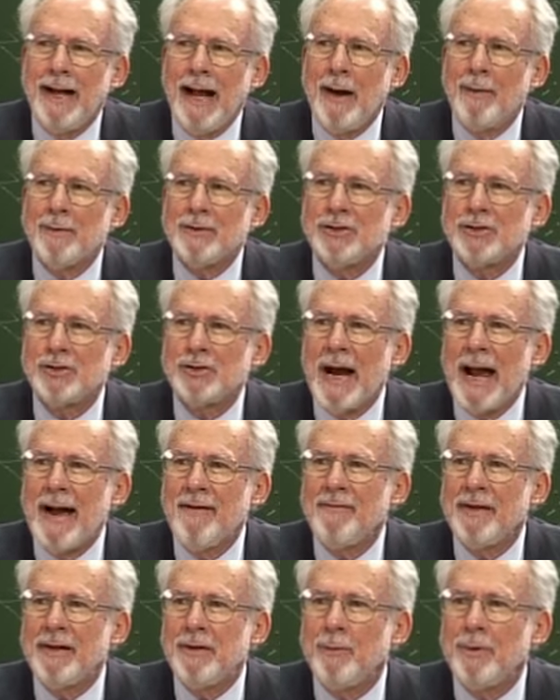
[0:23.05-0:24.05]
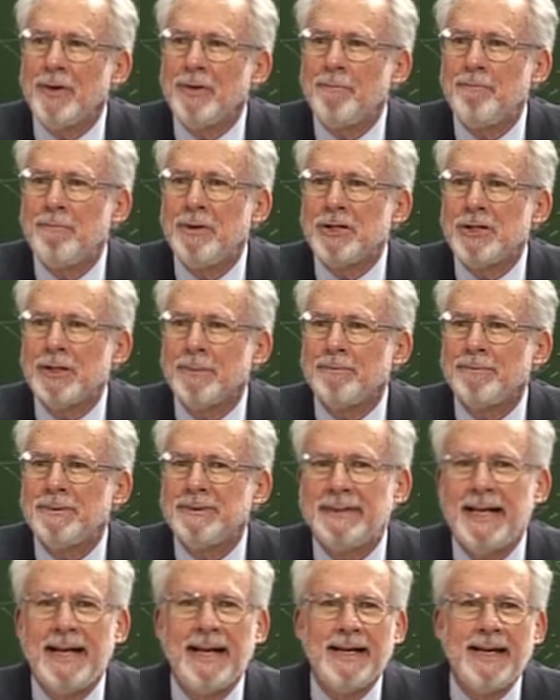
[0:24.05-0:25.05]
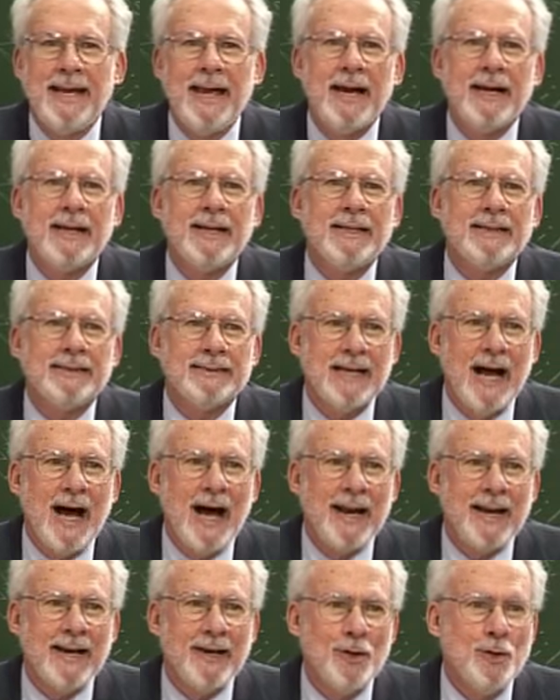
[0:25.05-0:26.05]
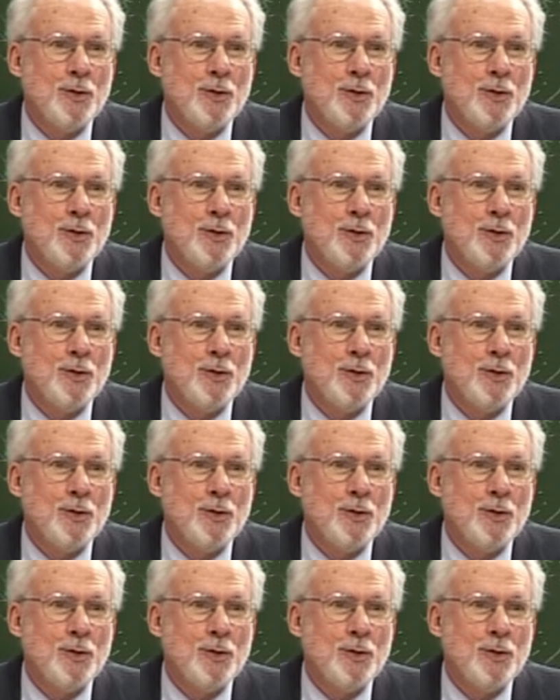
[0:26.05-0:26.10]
I was traveling with Bishop Zedekiah Kisari,